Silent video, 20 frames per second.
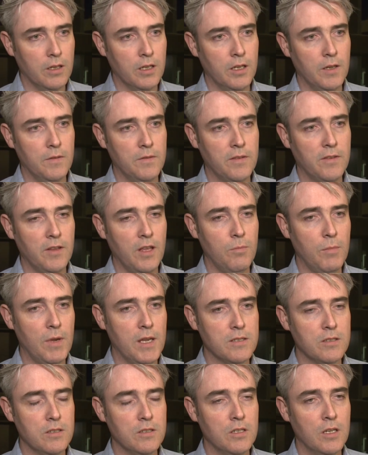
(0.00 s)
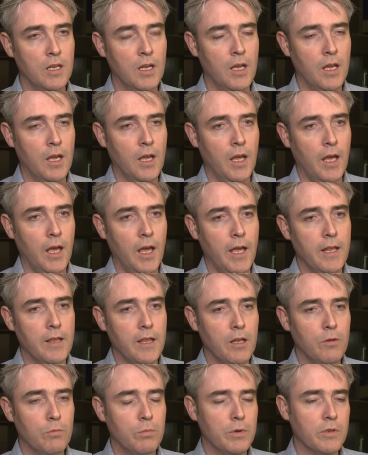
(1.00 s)
give the same message. And
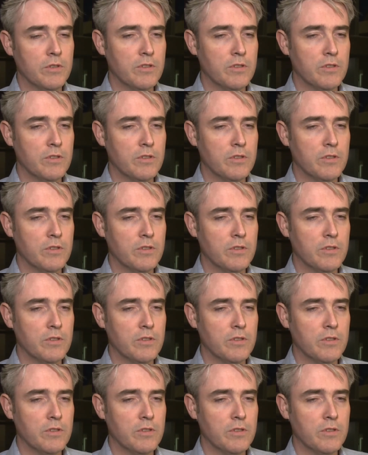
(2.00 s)
then,